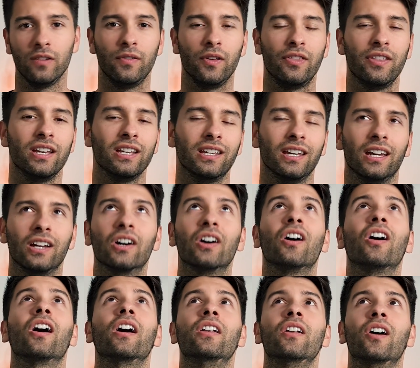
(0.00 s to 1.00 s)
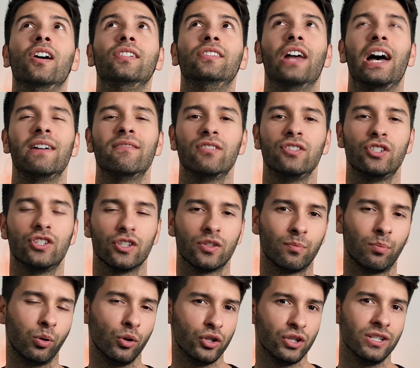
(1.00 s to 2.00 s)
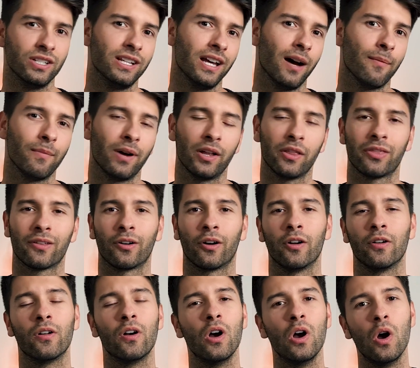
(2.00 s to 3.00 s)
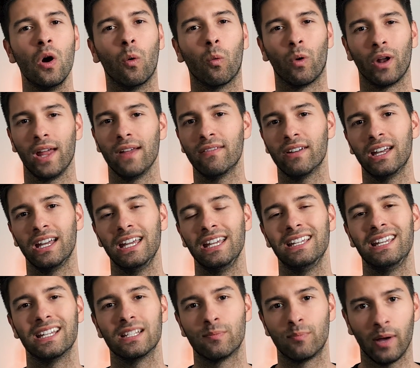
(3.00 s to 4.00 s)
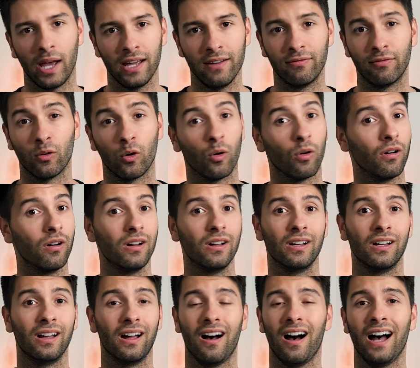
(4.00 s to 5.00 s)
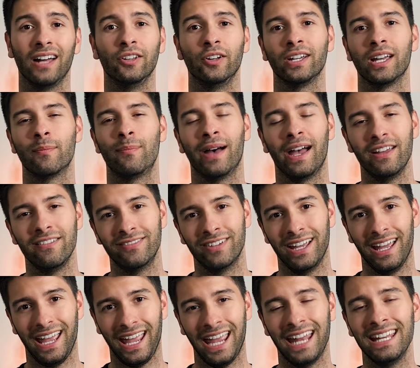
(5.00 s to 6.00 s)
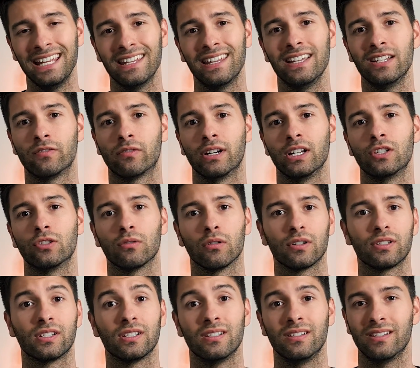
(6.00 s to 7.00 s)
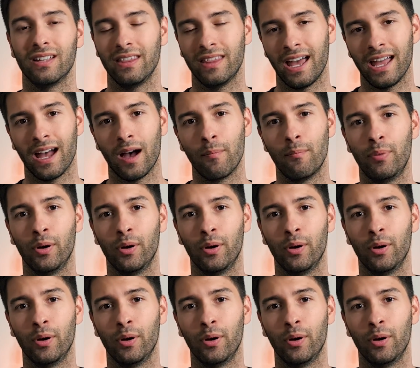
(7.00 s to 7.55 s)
if you're thinking, oh no, David's just pushing down my throat, whatever he gets paid for, I don't get paid for any of these resources. They are